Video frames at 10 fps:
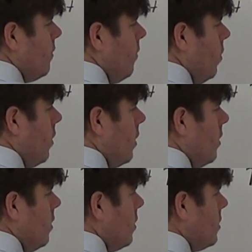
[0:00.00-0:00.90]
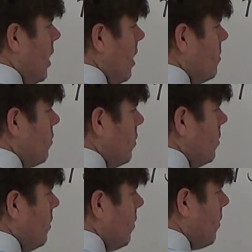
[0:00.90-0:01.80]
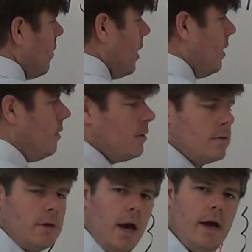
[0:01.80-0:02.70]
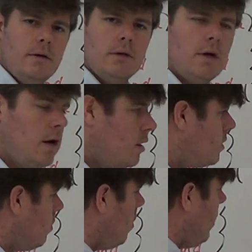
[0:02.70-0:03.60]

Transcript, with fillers: 4 times root 3, okay? So what